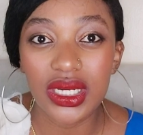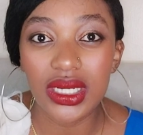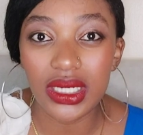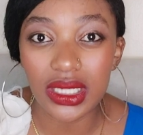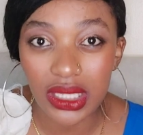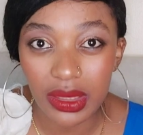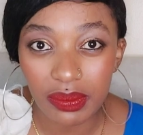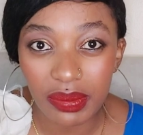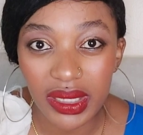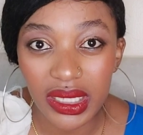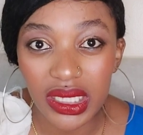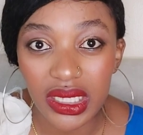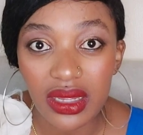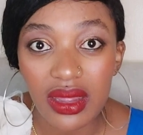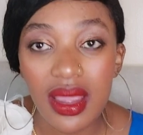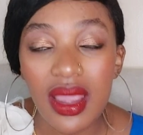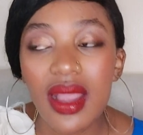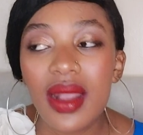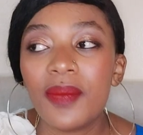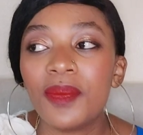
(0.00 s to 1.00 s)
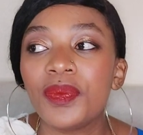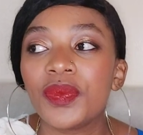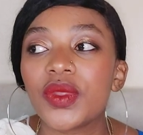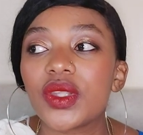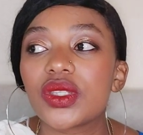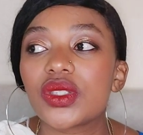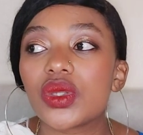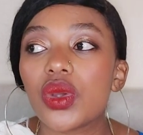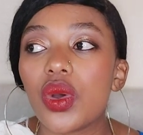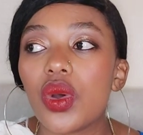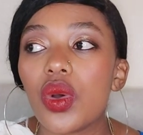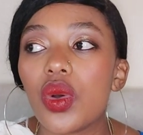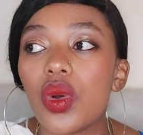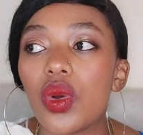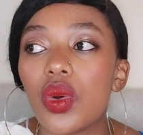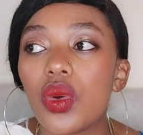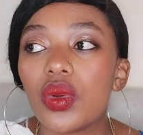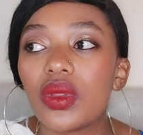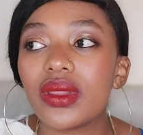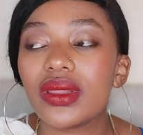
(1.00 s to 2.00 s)
deeply.
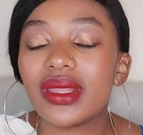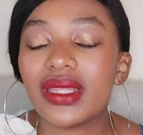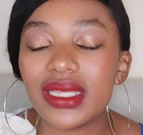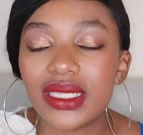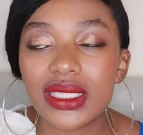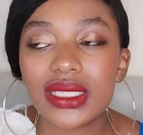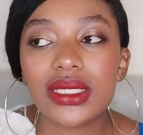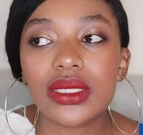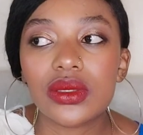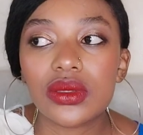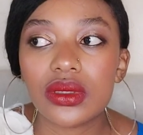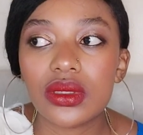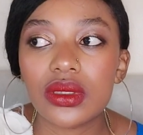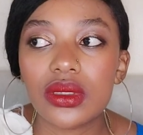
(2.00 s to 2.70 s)
So this